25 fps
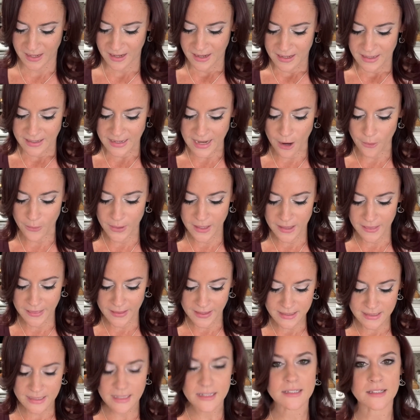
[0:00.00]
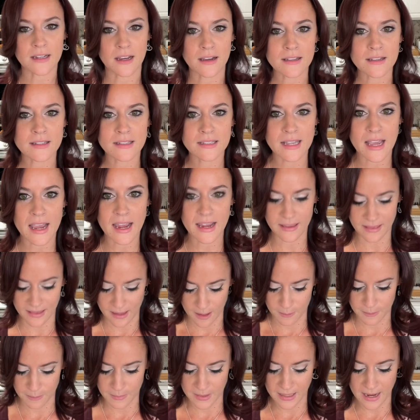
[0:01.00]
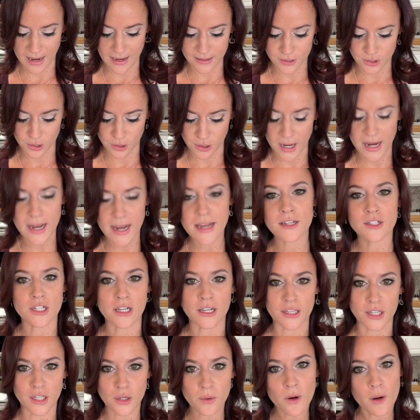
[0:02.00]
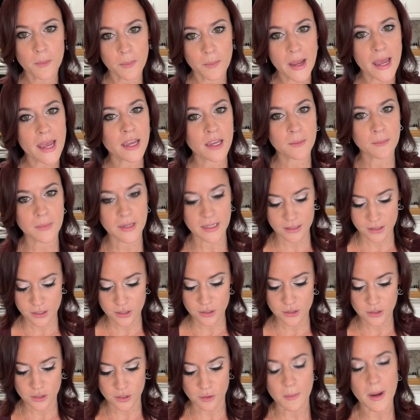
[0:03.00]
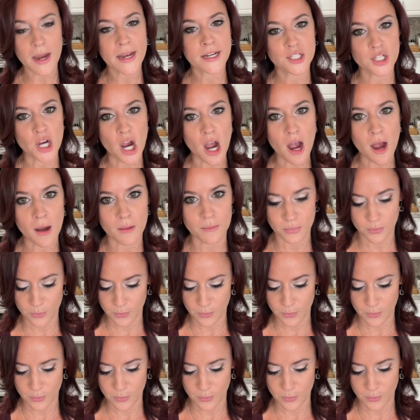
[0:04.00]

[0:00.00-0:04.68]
Now in this, it does say that me as your agent, you are paying me to do my job,